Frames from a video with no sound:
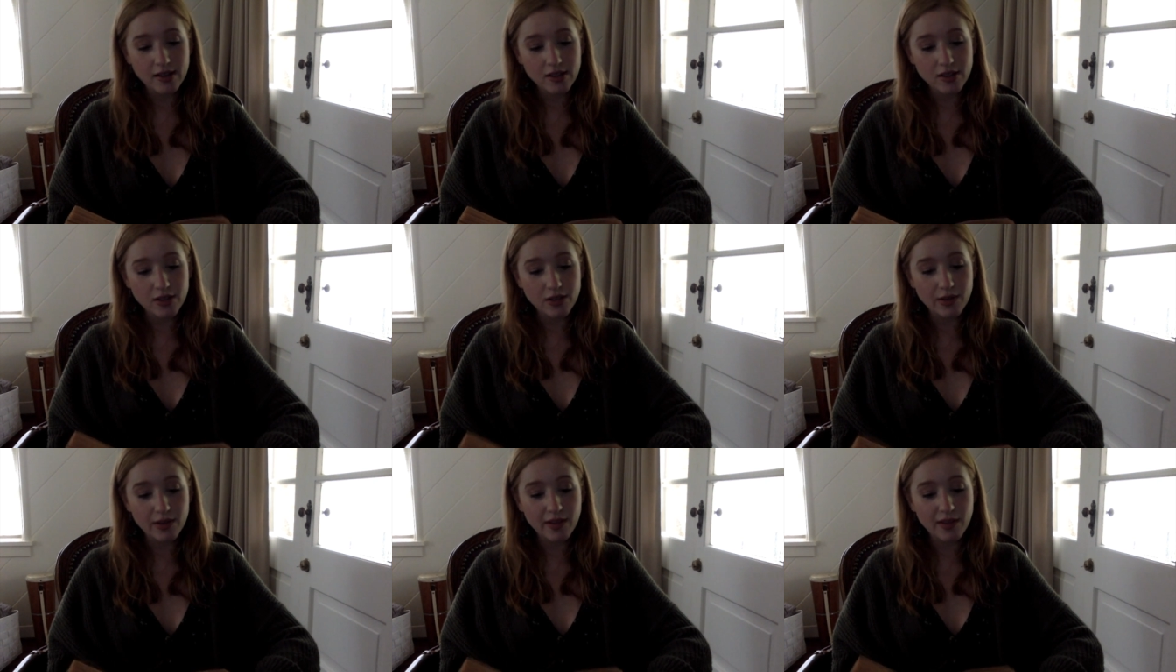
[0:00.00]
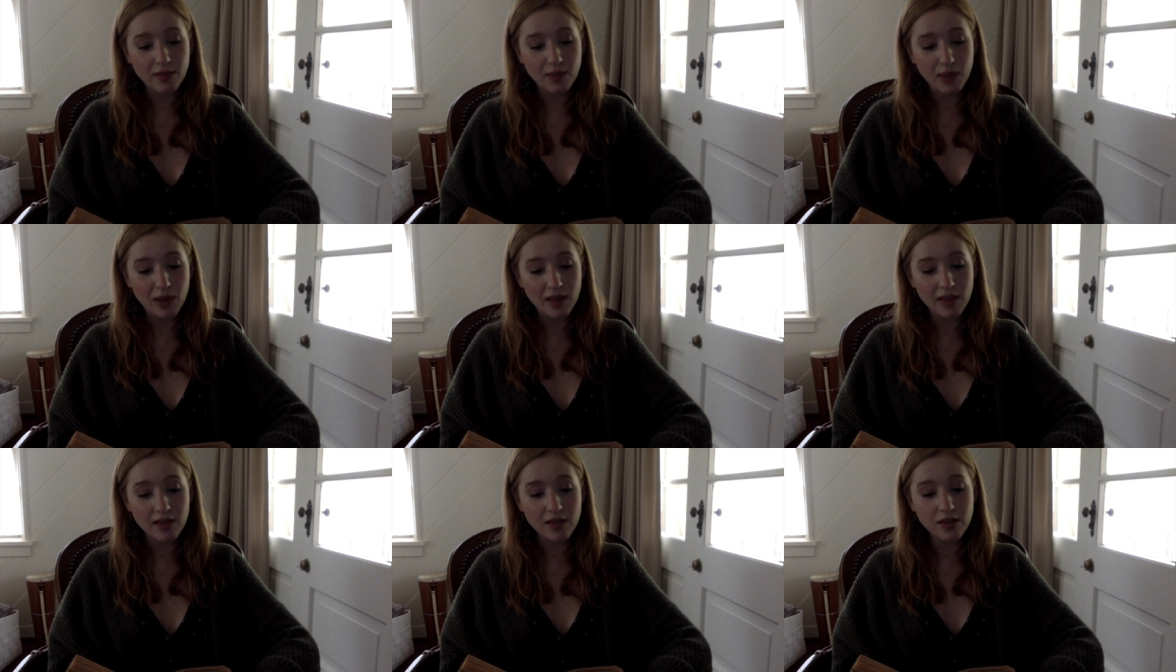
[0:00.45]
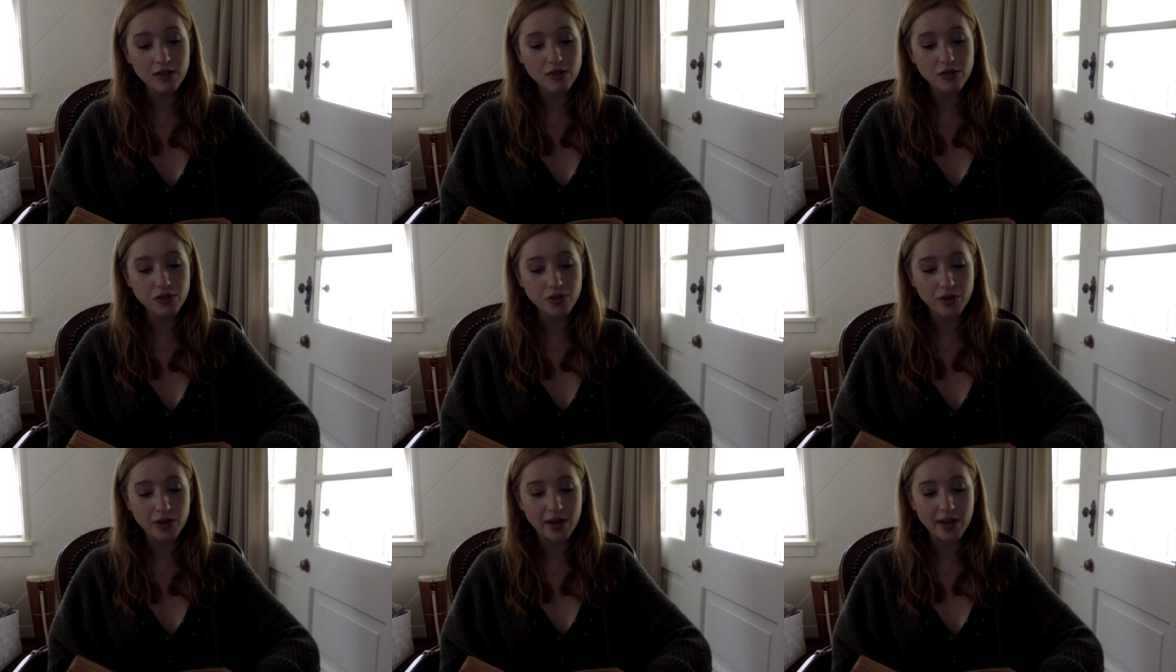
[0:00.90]
to explain the new
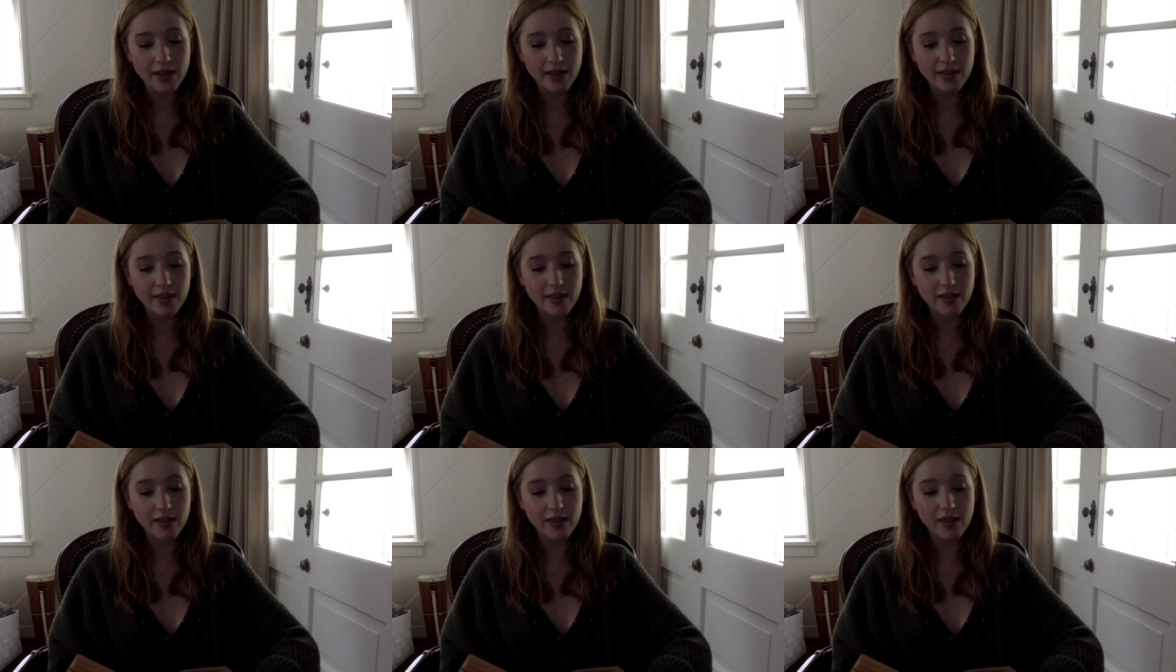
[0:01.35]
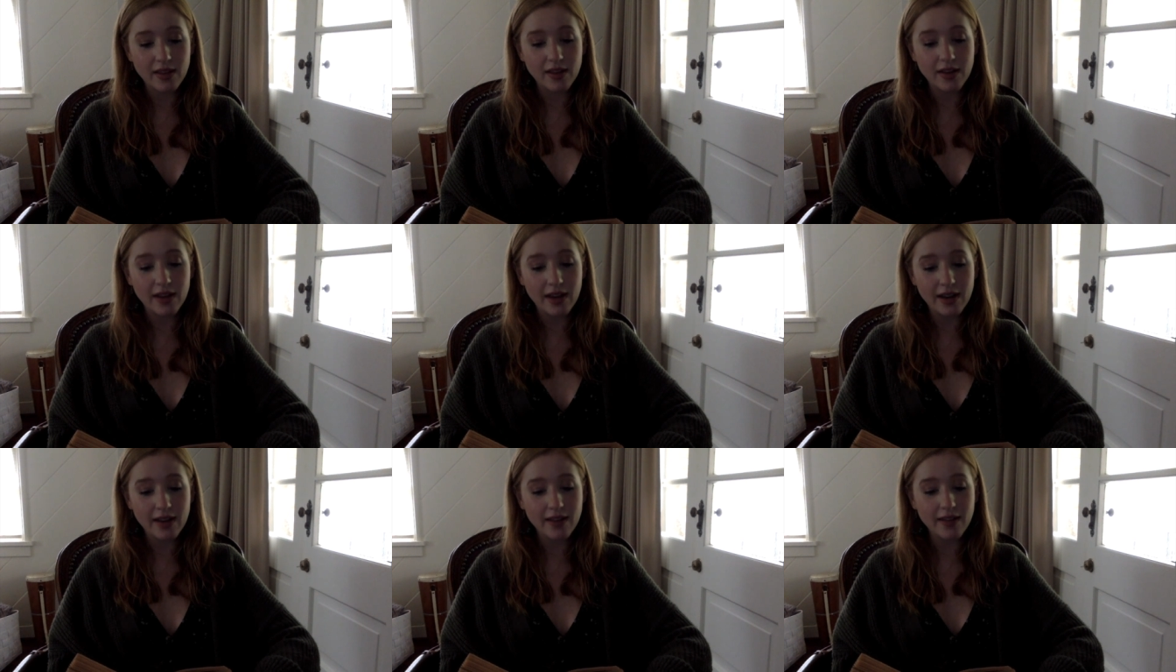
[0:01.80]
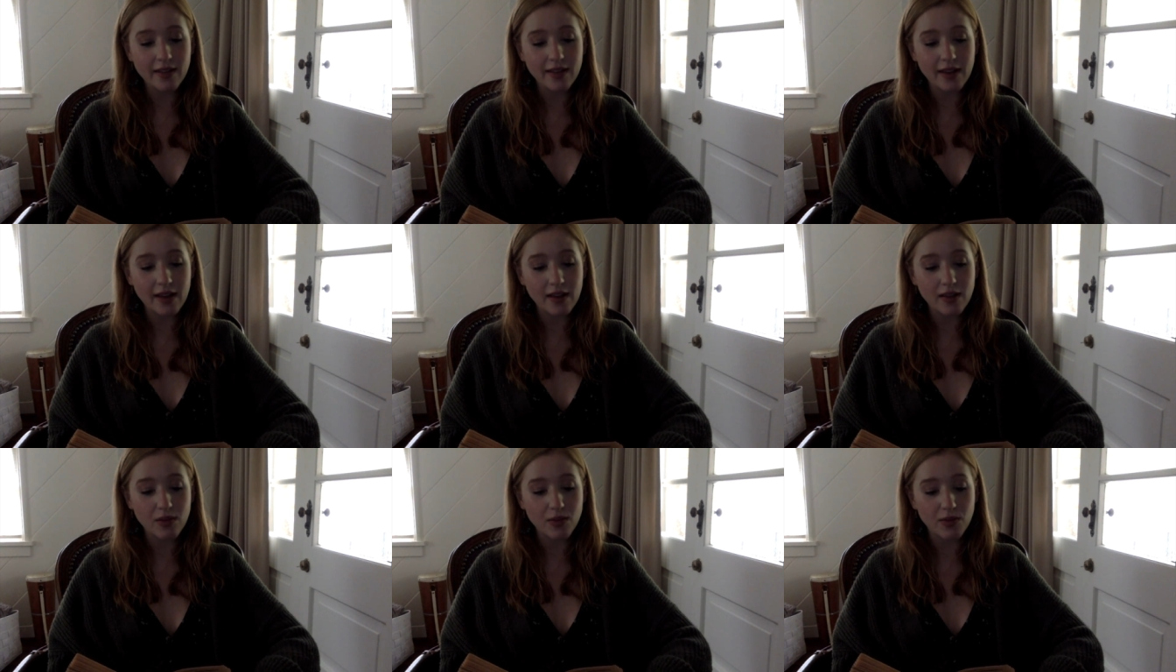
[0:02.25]
treaties the United
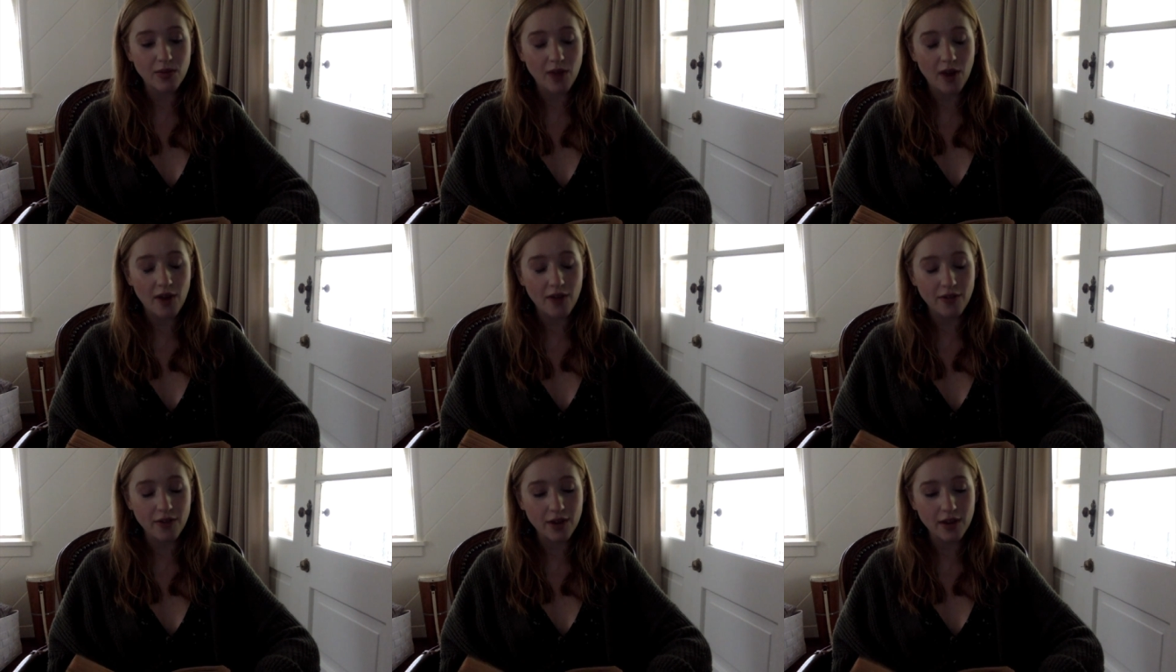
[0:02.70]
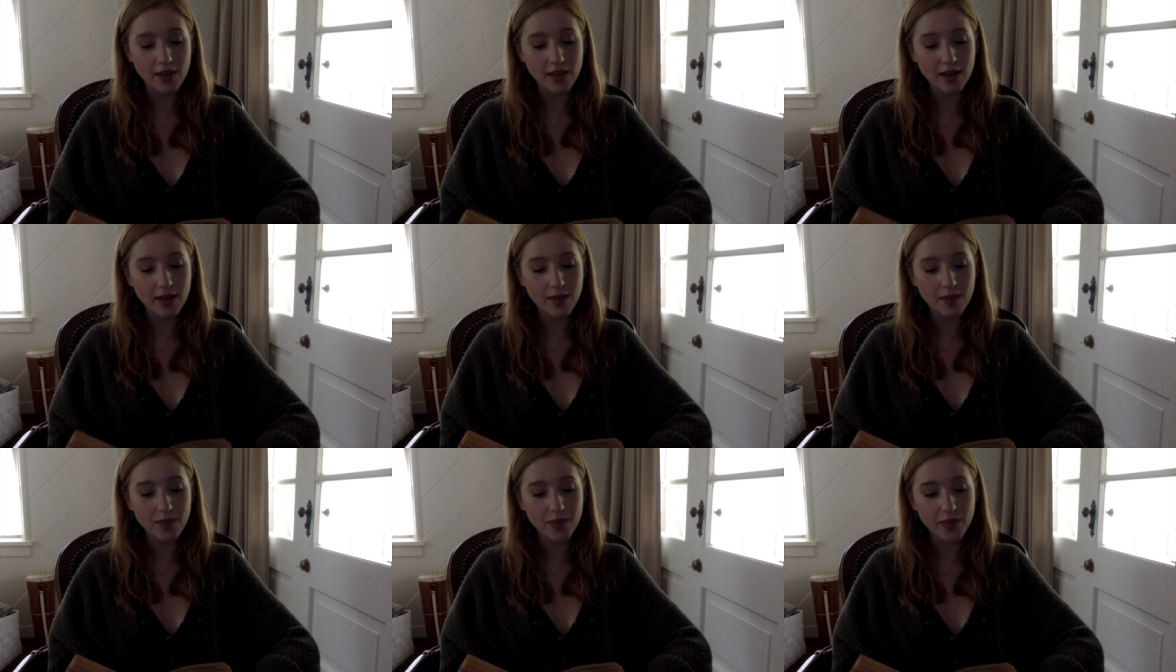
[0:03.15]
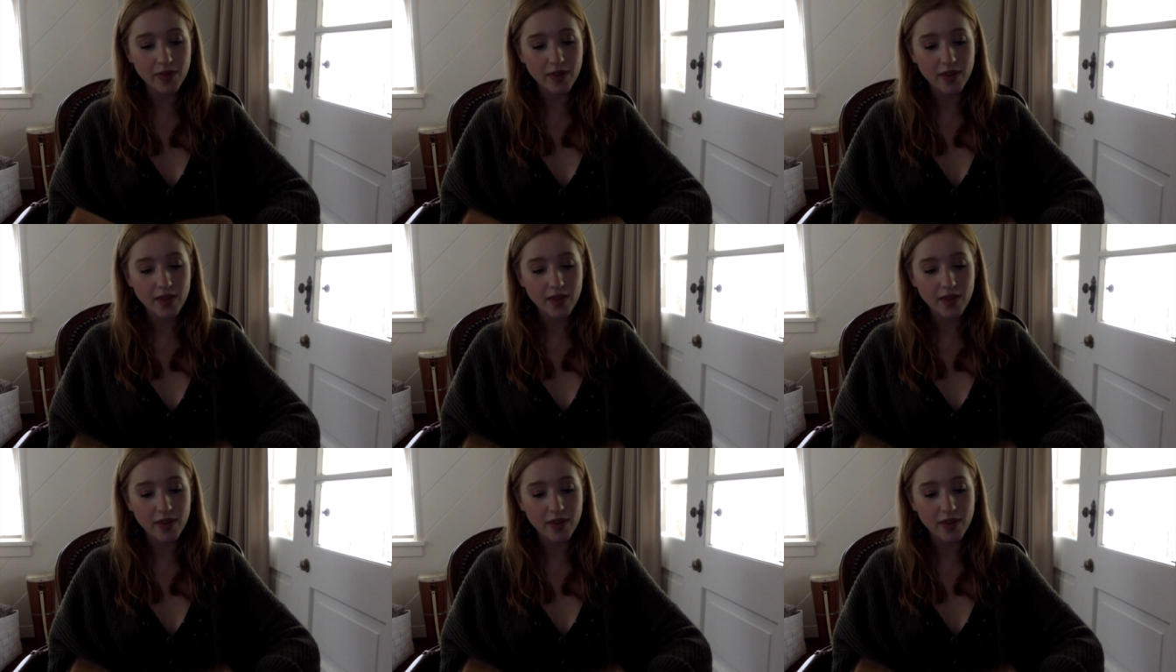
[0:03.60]
States was offering them.